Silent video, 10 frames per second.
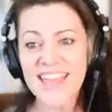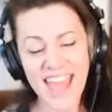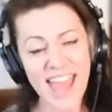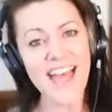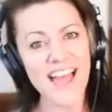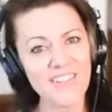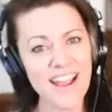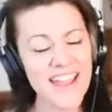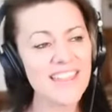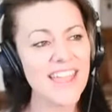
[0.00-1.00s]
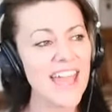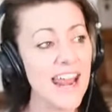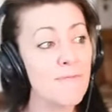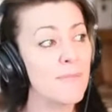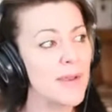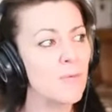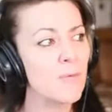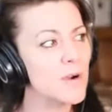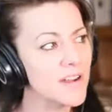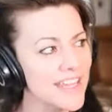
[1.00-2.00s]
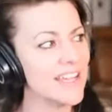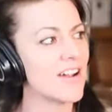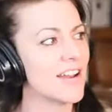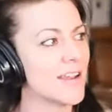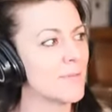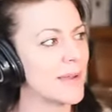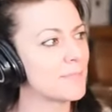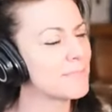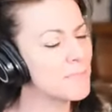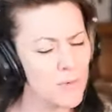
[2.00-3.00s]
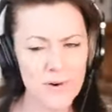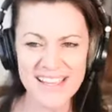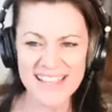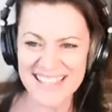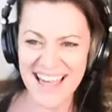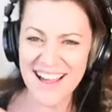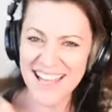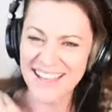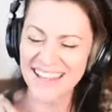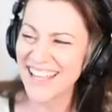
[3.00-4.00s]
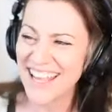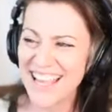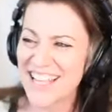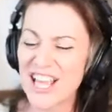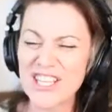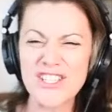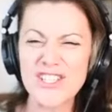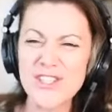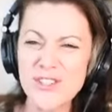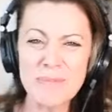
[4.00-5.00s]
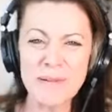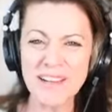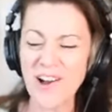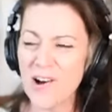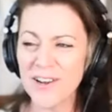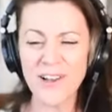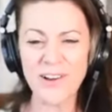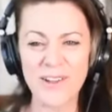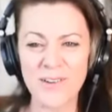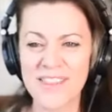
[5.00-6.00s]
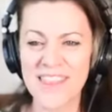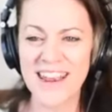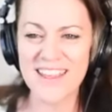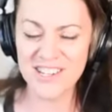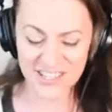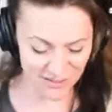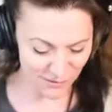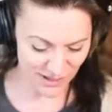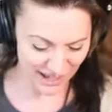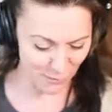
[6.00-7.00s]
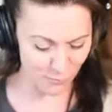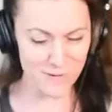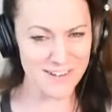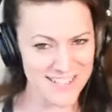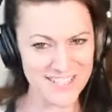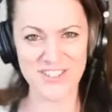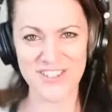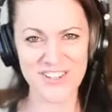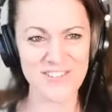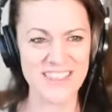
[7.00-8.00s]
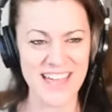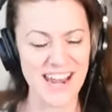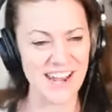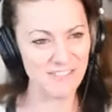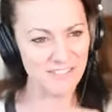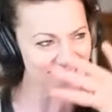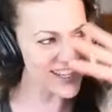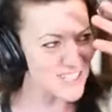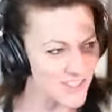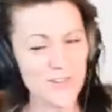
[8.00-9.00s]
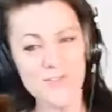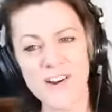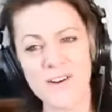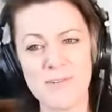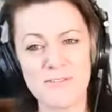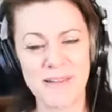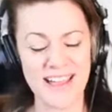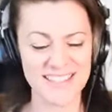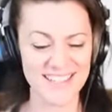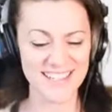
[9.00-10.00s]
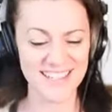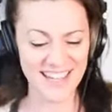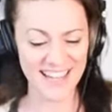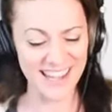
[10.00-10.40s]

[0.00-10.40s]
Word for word: I can, right? Like, and I've been working on it, but boy, is that a, a stupid ongoing one that I just feel like I really struggle with that. And I really do want to move past it.